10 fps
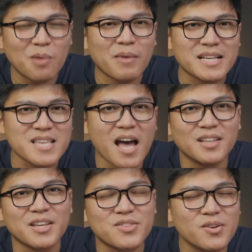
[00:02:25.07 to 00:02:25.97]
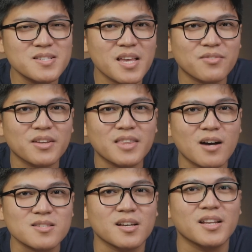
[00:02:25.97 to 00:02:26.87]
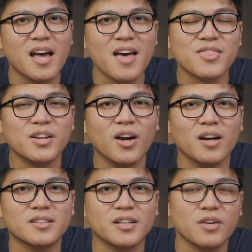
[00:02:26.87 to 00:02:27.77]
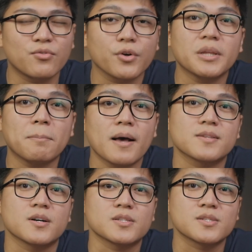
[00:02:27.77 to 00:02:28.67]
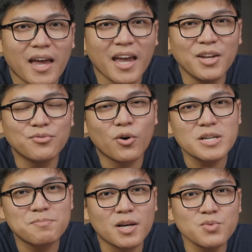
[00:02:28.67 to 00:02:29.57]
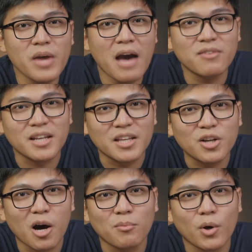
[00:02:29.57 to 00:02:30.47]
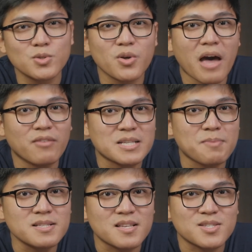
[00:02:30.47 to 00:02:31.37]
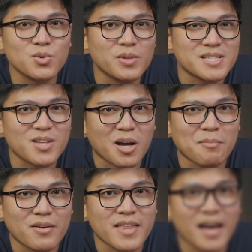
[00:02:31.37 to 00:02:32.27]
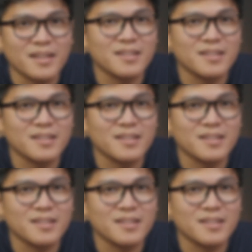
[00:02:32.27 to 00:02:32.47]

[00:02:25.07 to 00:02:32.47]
exactly 37,314 pesos. And of course, because we have an income, we also have expenses. So let's talk about that.